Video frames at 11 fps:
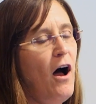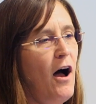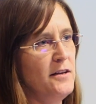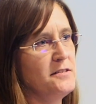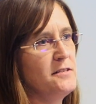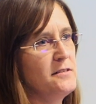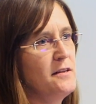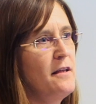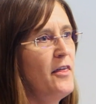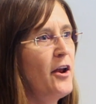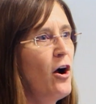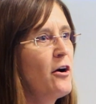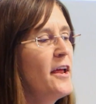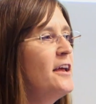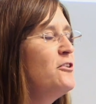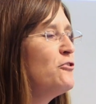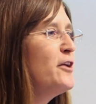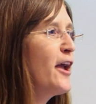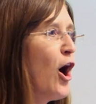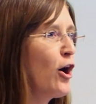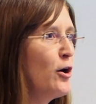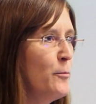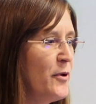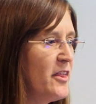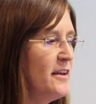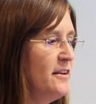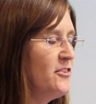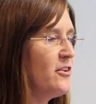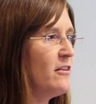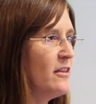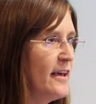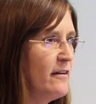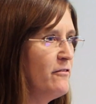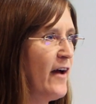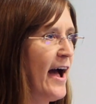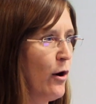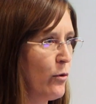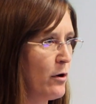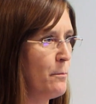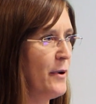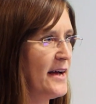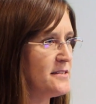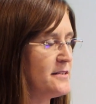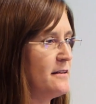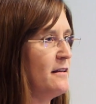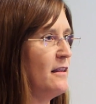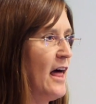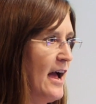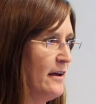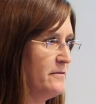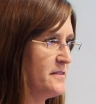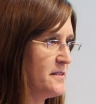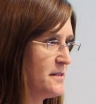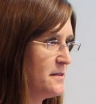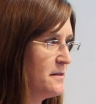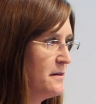us, that are hindering our ability to live our best lives.